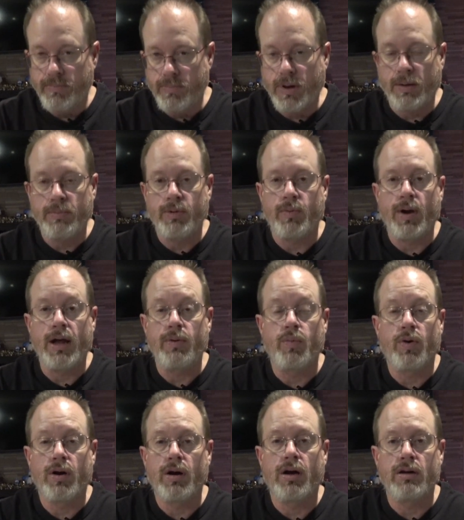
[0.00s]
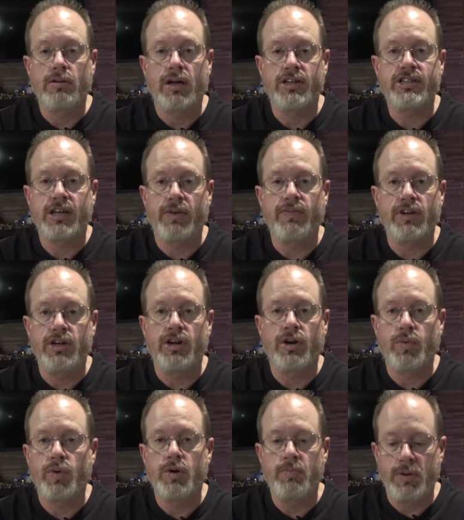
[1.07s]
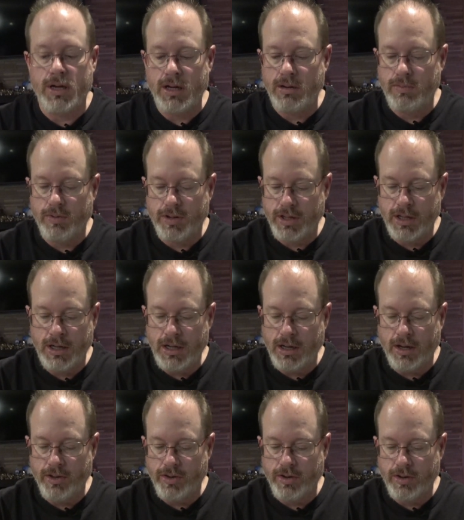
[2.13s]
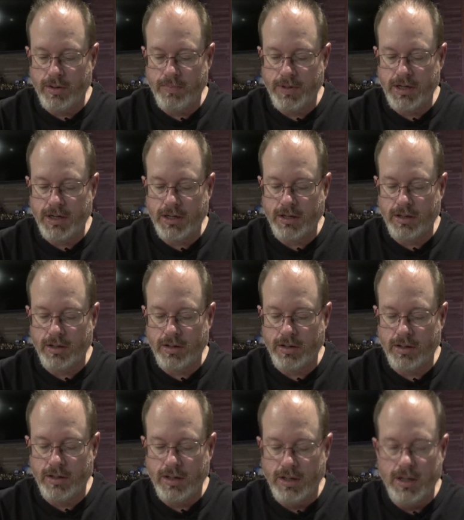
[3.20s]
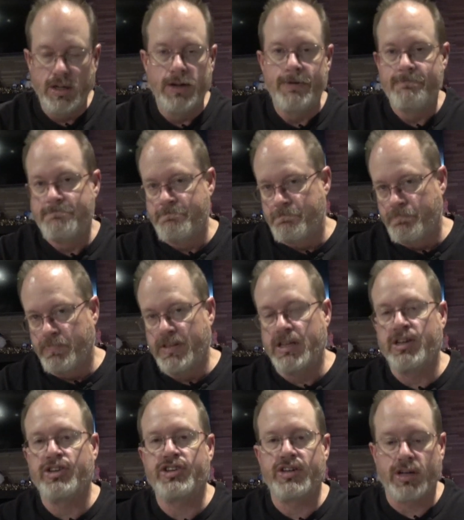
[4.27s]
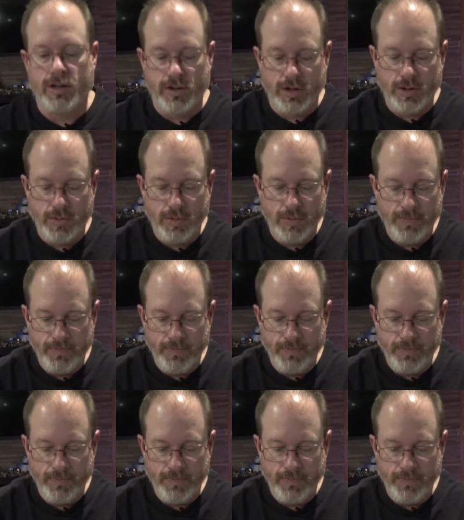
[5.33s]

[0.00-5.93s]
Probably right where a 7-year would be with any other particular distiller.